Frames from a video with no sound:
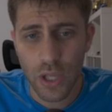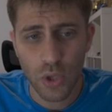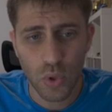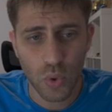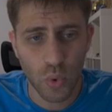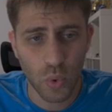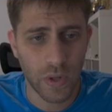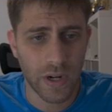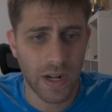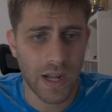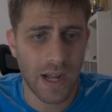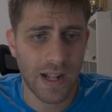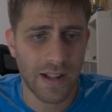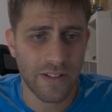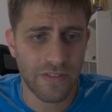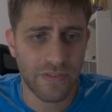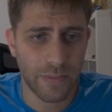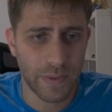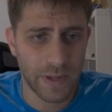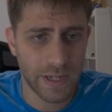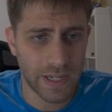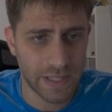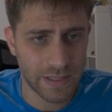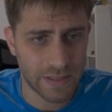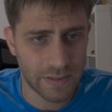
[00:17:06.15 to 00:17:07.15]
2.5
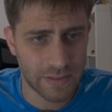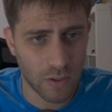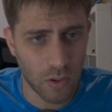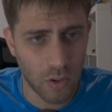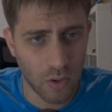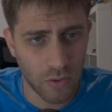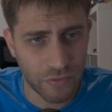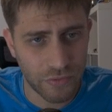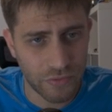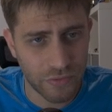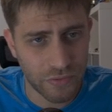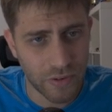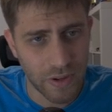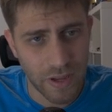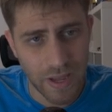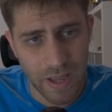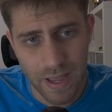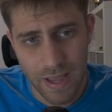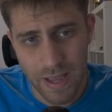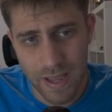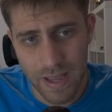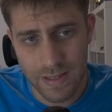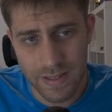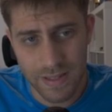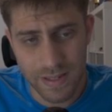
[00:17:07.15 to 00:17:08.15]
minutes of
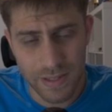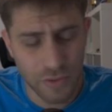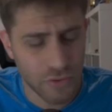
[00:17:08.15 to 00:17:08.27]
the